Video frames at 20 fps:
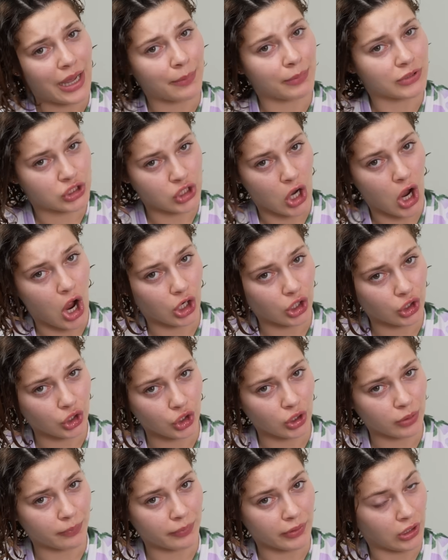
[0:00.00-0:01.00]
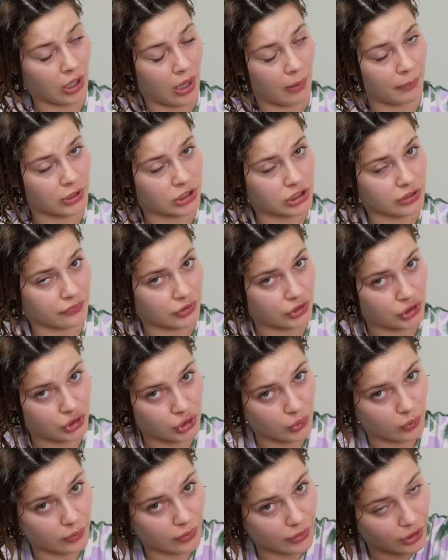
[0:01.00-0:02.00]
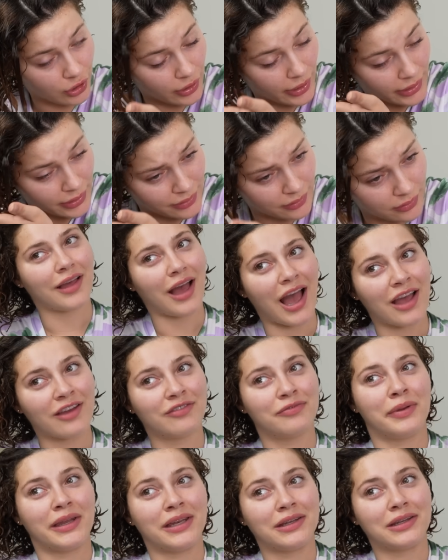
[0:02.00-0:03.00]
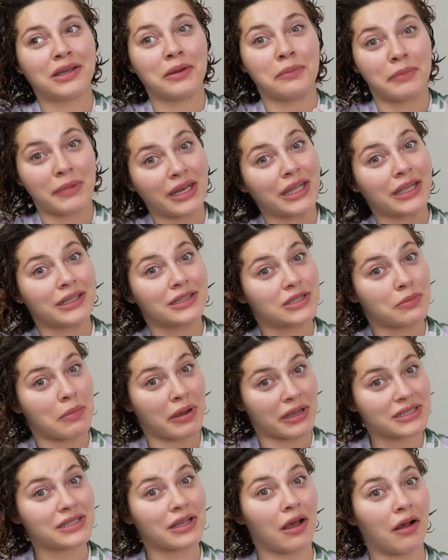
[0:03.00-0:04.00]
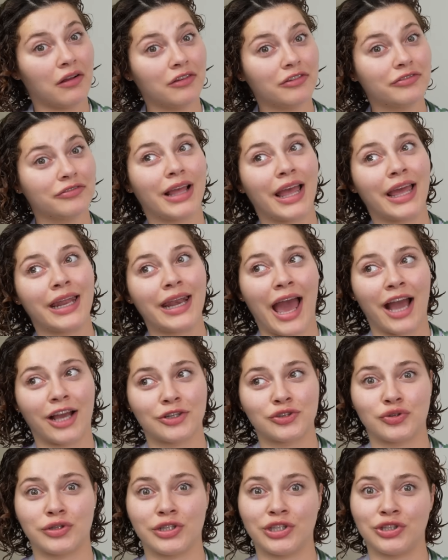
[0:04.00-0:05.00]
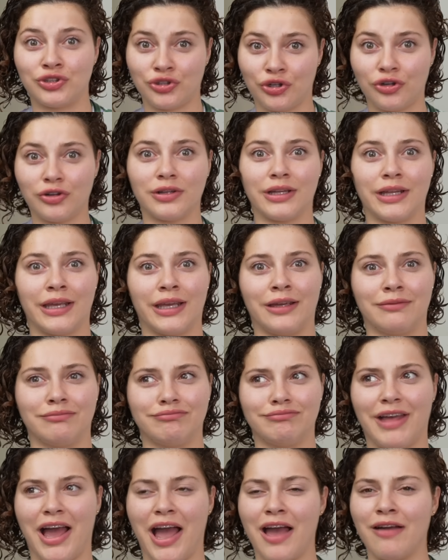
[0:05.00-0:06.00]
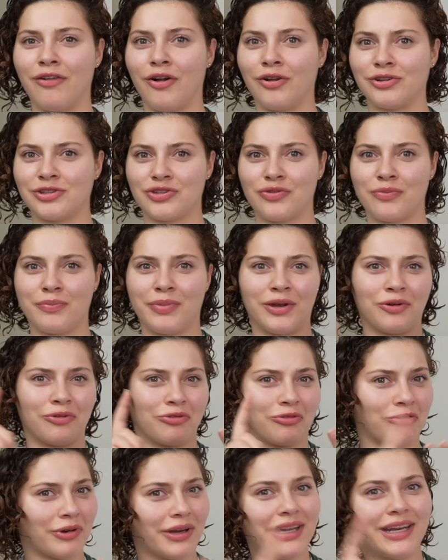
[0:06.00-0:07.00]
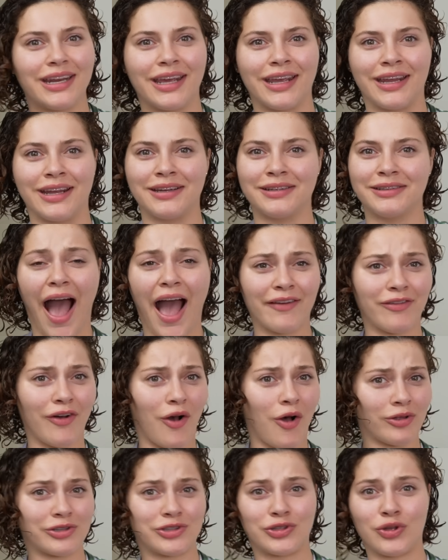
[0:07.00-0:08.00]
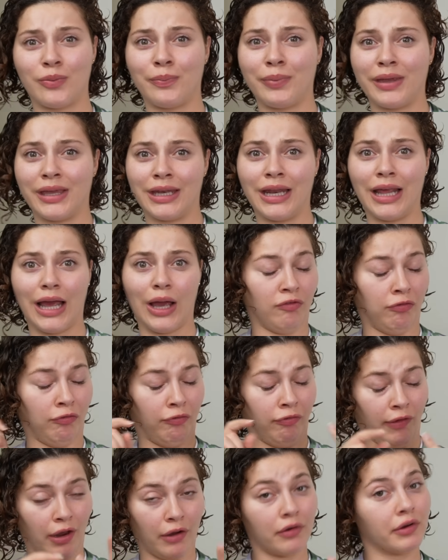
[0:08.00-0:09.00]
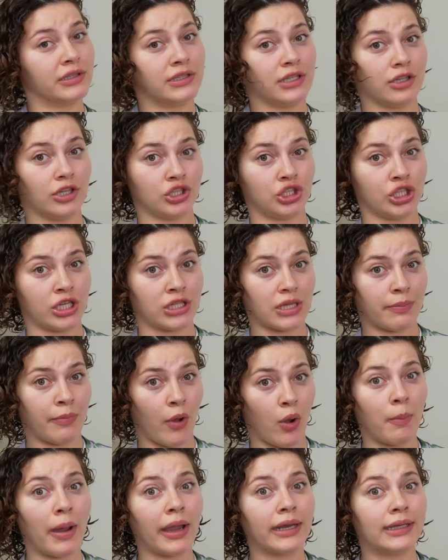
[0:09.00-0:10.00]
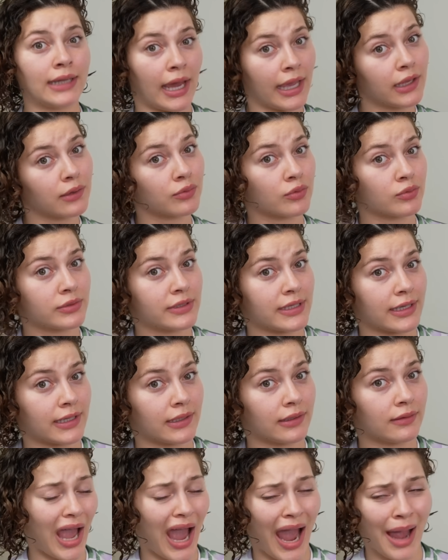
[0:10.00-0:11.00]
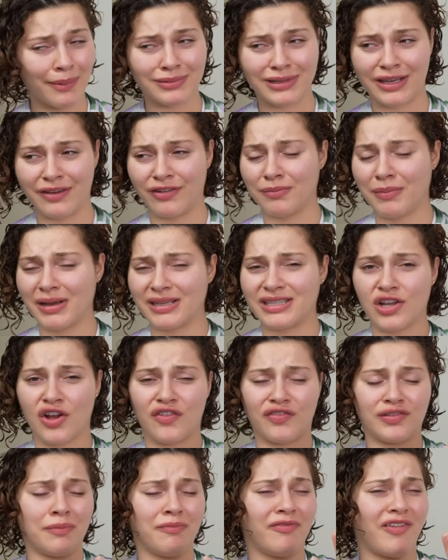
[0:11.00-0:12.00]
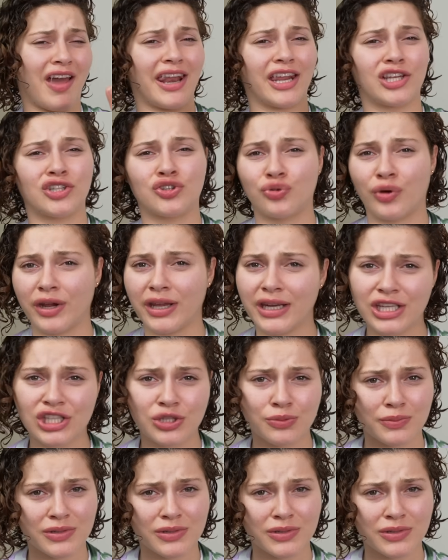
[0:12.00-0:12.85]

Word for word: I'm a talker, but not much of a doer. And I've been committing to myself and actually journaling I've also been reading. I've also been very diligent about my night routine. I'm giving myself lymphatic drainage